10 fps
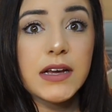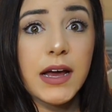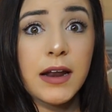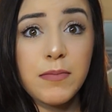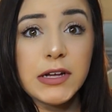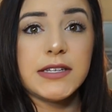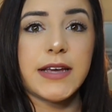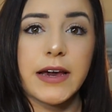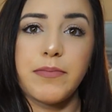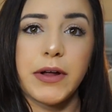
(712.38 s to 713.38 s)
And I'm not
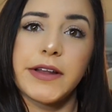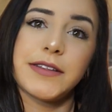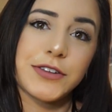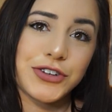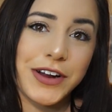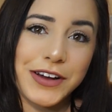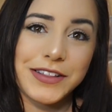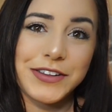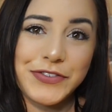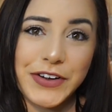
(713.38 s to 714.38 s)
staying up all night to try on
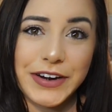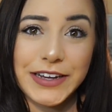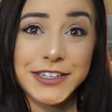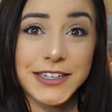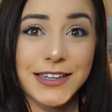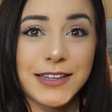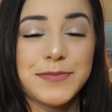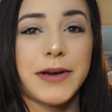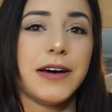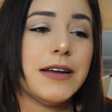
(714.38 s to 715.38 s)
this foundation, let's
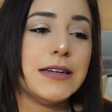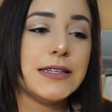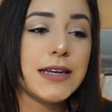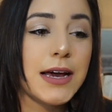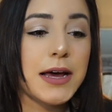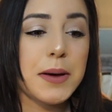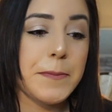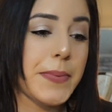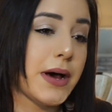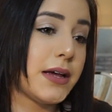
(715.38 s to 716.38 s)
be honest.
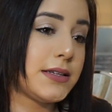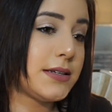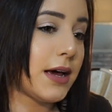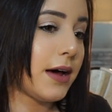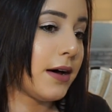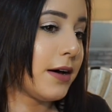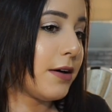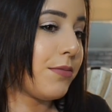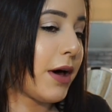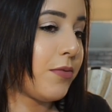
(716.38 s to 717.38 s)
But
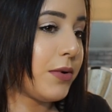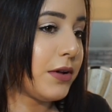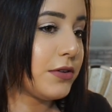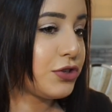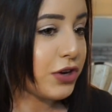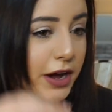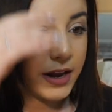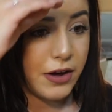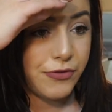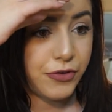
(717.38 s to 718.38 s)
I will try it
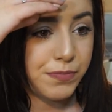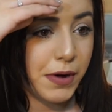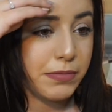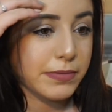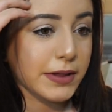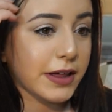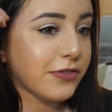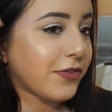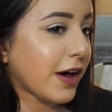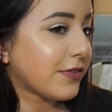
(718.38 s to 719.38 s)
out for probably like
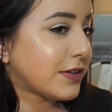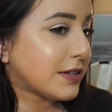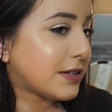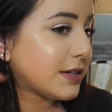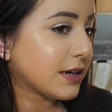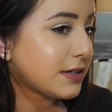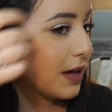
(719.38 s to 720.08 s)
5 to 6